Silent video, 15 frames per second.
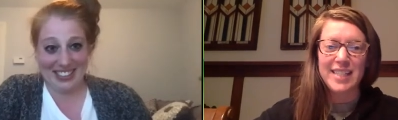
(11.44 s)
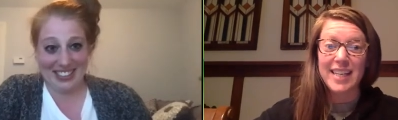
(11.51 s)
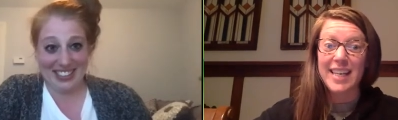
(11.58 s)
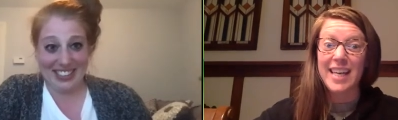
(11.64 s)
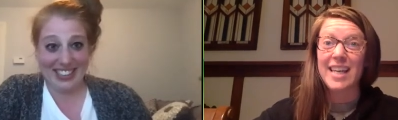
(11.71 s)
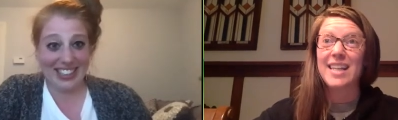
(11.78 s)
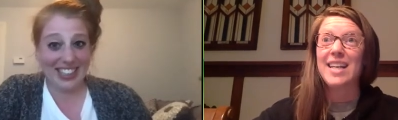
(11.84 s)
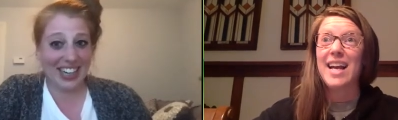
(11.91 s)
Speaker 1: I
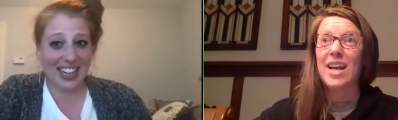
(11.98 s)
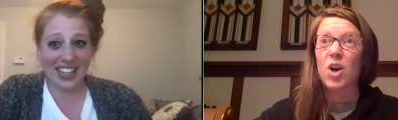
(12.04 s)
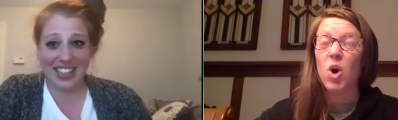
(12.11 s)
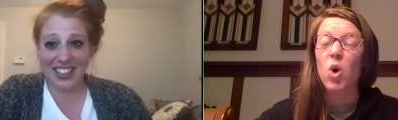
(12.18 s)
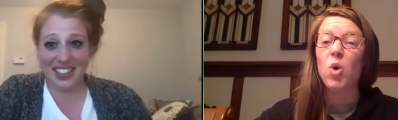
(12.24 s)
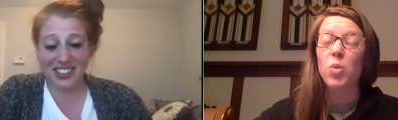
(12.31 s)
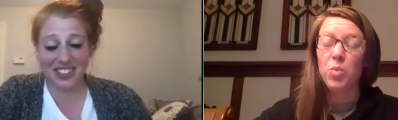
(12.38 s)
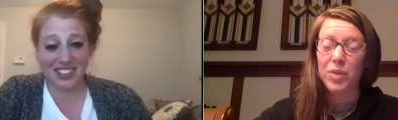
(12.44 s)
can't. I
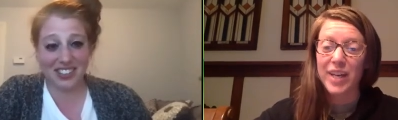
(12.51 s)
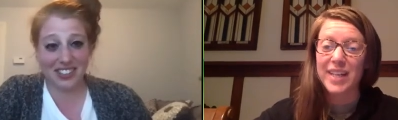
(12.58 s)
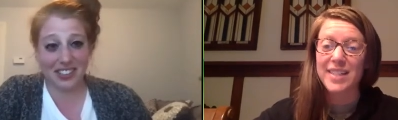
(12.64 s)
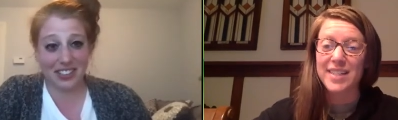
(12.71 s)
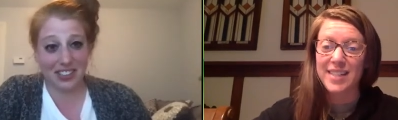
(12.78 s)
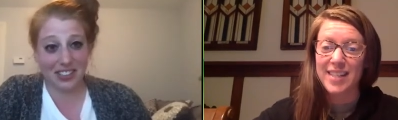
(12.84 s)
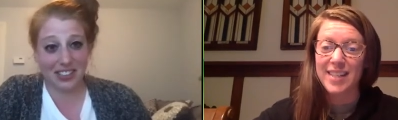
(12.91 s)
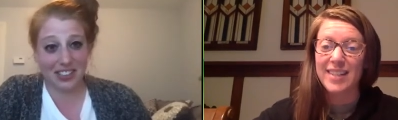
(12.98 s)
hope we get to
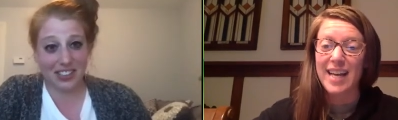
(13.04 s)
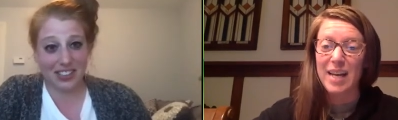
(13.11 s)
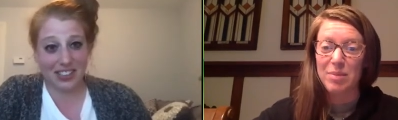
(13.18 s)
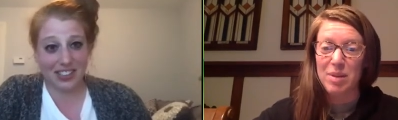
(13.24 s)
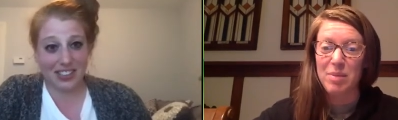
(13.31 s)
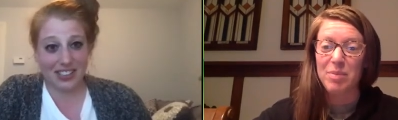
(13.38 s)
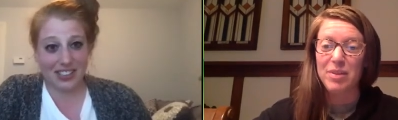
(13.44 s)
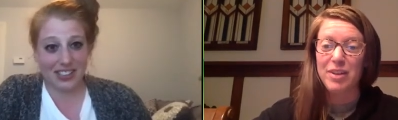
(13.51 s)
see a lot of
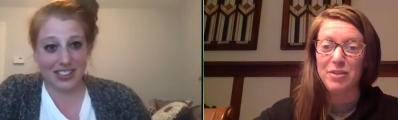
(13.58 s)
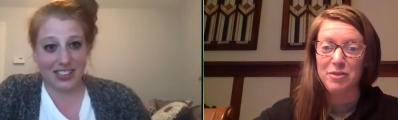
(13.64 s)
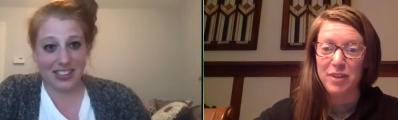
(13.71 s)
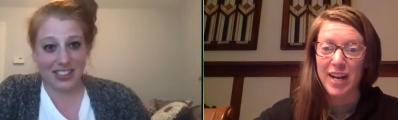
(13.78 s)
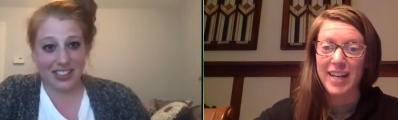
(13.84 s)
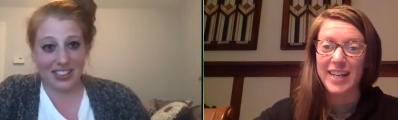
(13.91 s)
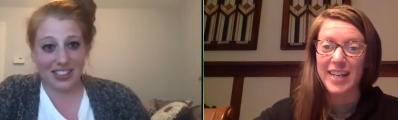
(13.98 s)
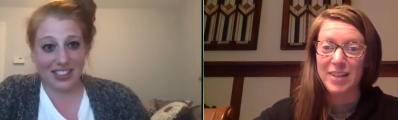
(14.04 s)
people on
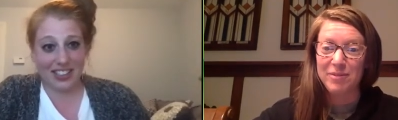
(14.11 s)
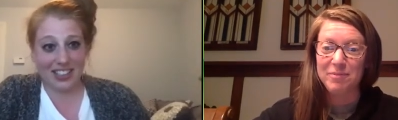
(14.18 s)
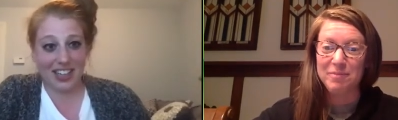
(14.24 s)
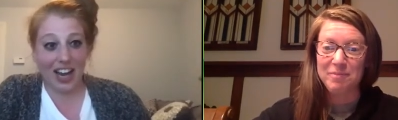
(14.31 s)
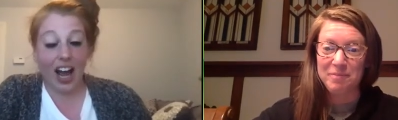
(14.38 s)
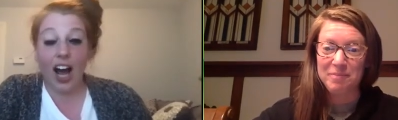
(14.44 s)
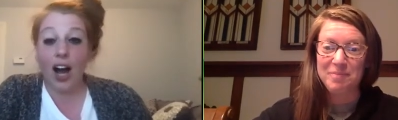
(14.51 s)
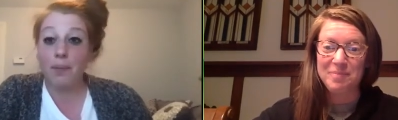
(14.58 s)
Friday.
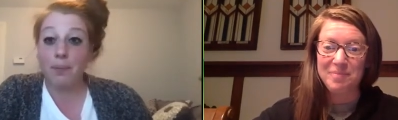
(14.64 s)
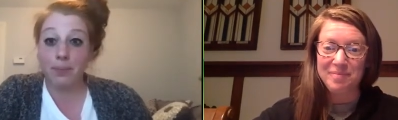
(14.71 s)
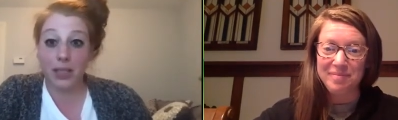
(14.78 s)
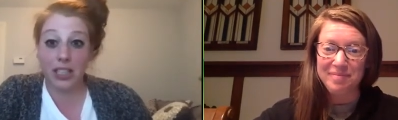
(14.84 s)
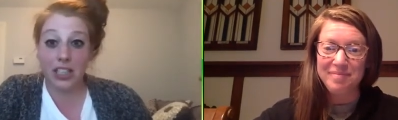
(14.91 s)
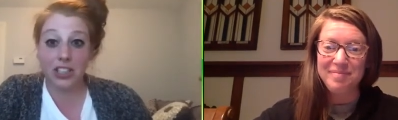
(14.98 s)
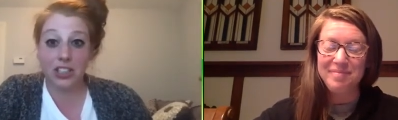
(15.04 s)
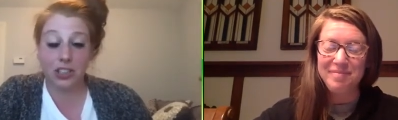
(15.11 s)

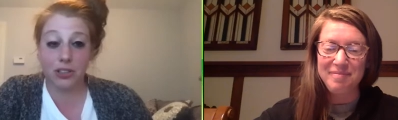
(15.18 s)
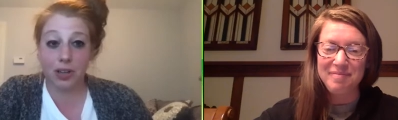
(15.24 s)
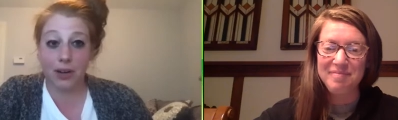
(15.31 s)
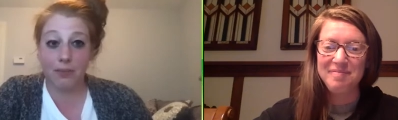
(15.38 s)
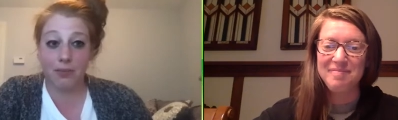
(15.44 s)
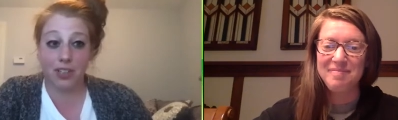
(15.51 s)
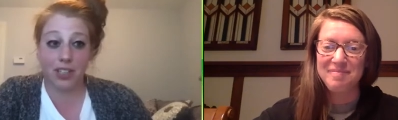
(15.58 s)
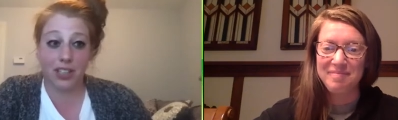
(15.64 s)
Speaker 2: Me too.
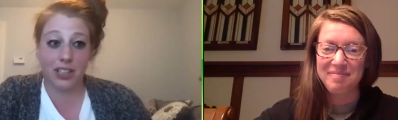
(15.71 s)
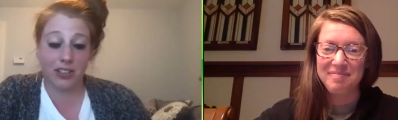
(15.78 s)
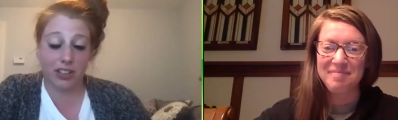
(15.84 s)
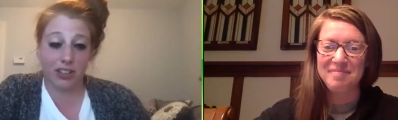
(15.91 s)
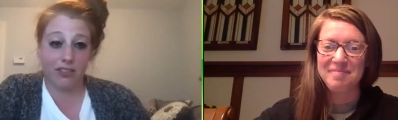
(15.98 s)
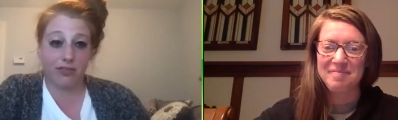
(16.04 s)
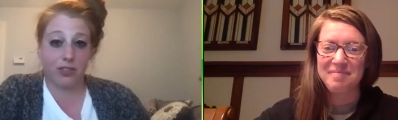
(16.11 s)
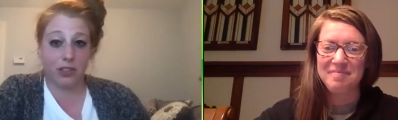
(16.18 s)
I'm really
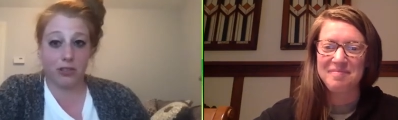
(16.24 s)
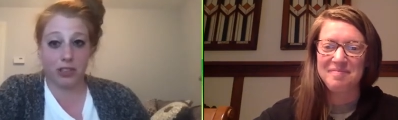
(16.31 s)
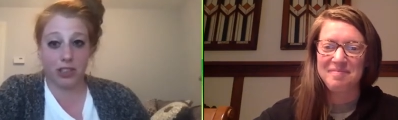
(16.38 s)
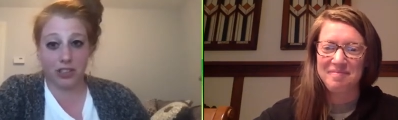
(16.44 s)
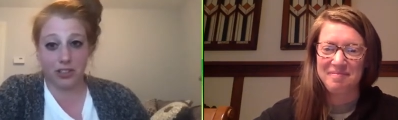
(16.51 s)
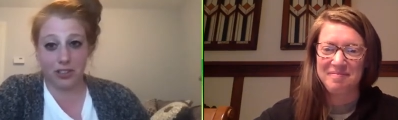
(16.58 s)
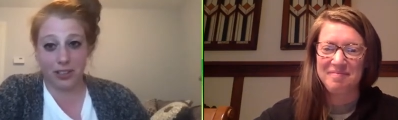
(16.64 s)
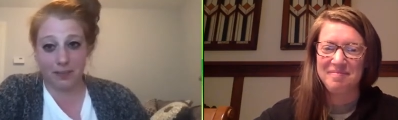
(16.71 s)
looking forward
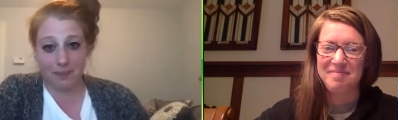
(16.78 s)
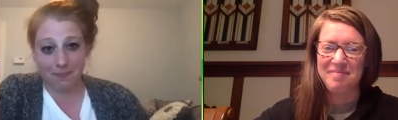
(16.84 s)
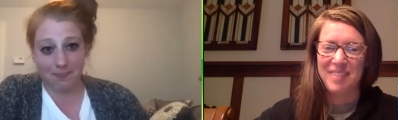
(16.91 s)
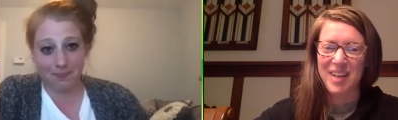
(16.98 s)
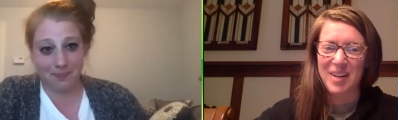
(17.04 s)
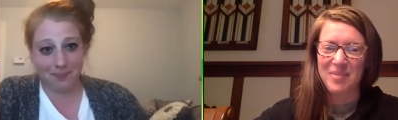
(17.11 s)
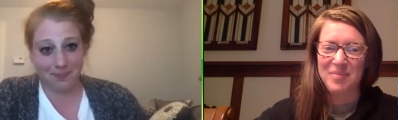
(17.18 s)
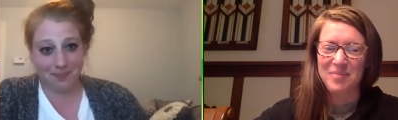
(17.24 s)
to it.
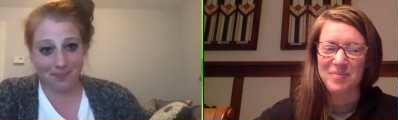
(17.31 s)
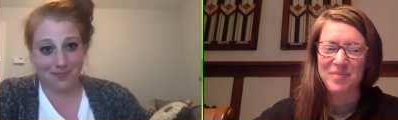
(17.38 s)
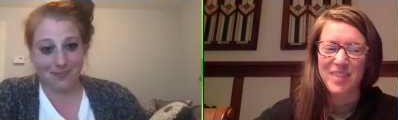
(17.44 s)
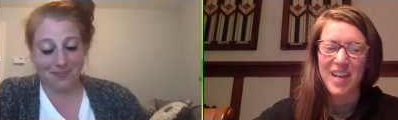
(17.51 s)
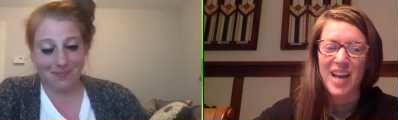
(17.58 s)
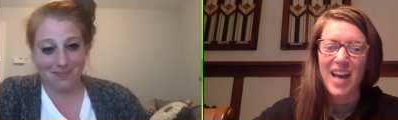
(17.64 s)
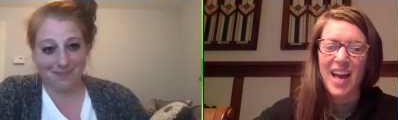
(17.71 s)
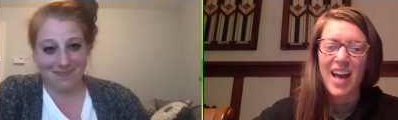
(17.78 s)
Yeah.
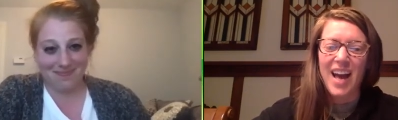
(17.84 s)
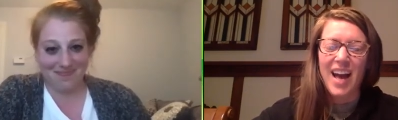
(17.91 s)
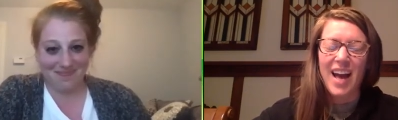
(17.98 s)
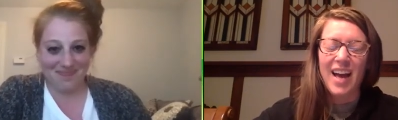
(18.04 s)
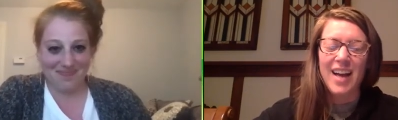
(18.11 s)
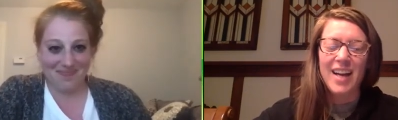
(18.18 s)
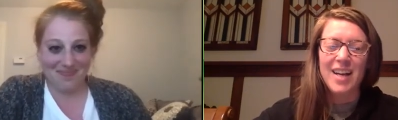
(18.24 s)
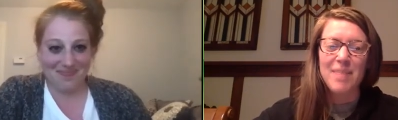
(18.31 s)

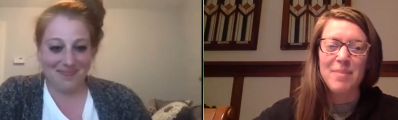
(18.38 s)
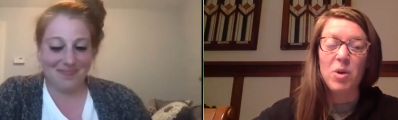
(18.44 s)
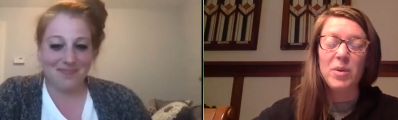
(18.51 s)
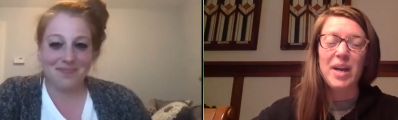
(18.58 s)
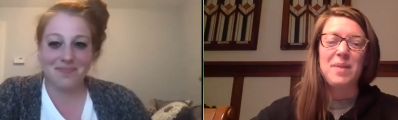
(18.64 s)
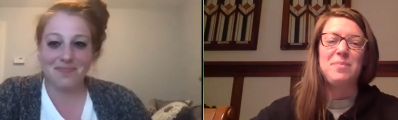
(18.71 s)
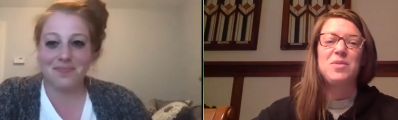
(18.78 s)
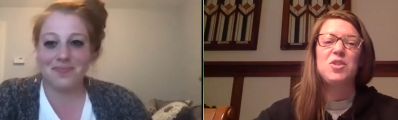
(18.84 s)
Speaker 1: Um,
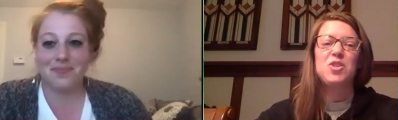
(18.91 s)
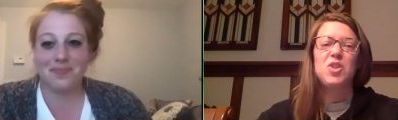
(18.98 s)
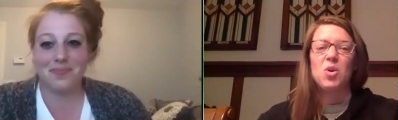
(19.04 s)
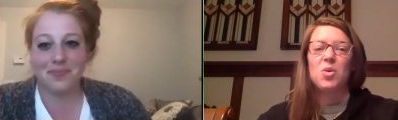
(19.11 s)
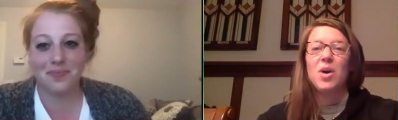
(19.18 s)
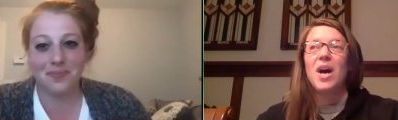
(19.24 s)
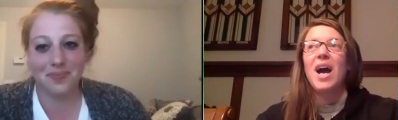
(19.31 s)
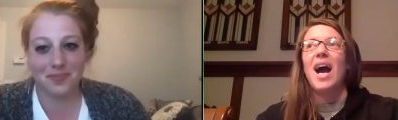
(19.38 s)
okay.
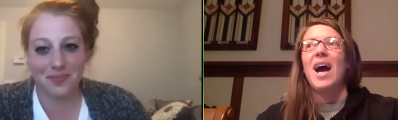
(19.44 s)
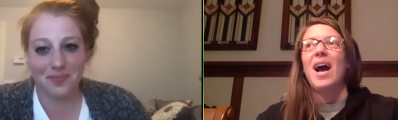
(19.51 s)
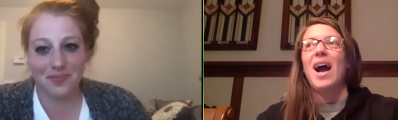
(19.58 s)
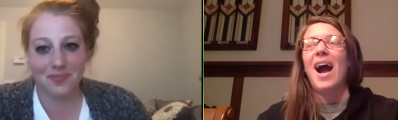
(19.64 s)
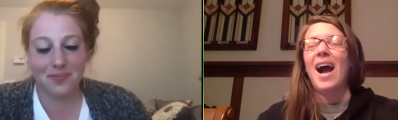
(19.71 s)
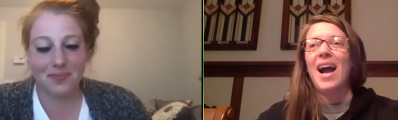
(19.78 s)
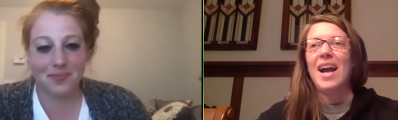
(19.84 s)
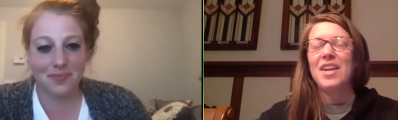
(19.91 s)
So
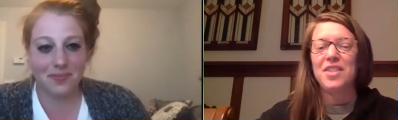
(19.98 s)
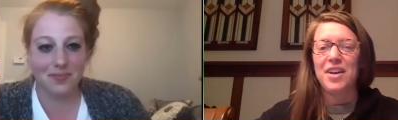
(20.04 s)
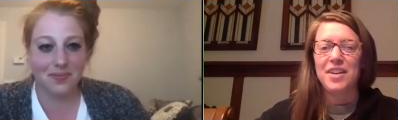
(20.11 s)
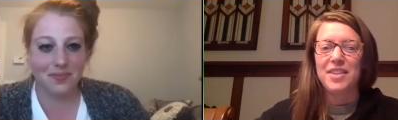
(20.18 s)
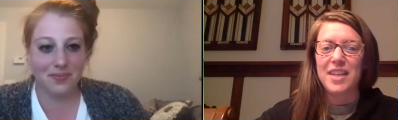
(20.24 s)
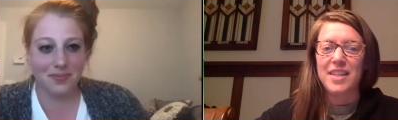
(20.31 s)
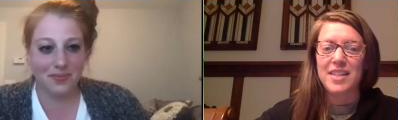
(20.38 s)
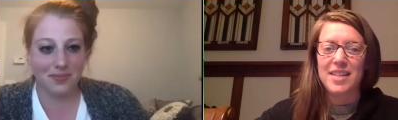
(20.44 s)
I thought
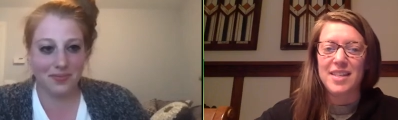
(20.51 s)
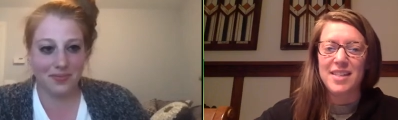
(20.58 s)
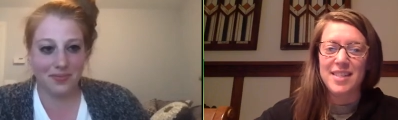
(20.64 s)
that since